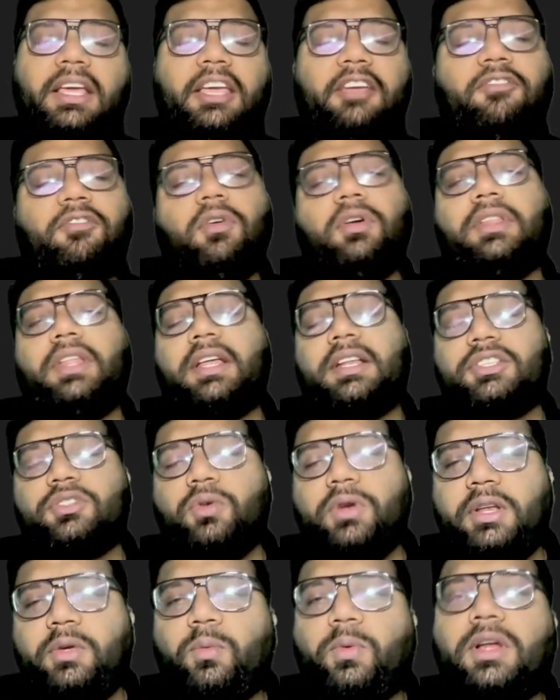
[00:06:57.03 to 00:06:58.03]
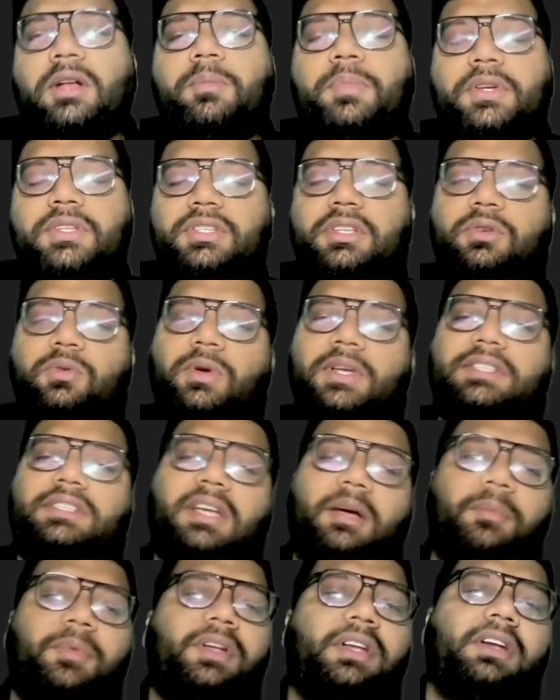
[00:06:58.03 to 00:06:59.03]
If there is only one person who has
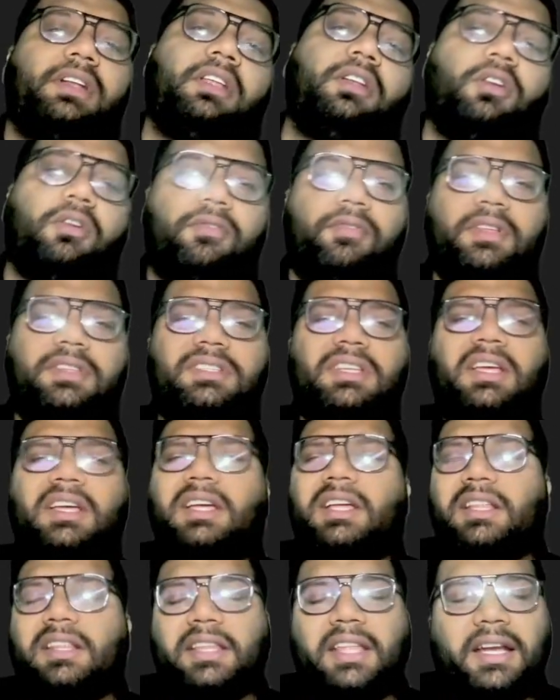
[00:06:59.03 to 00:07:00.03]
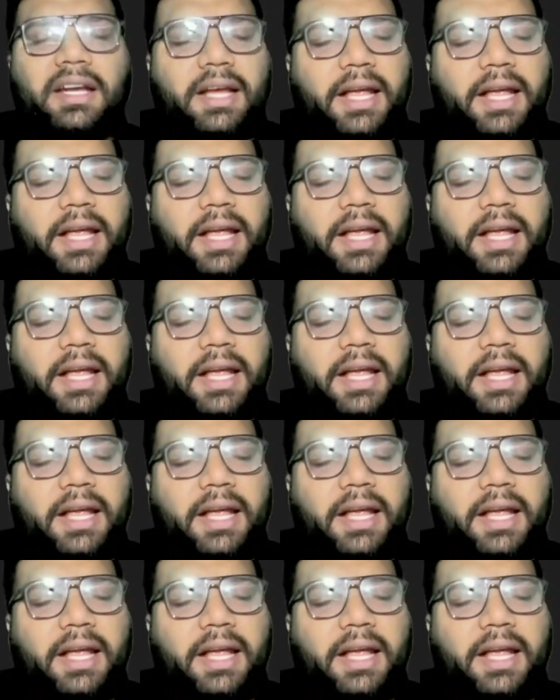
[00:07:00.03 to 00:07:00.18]
committed an offense, there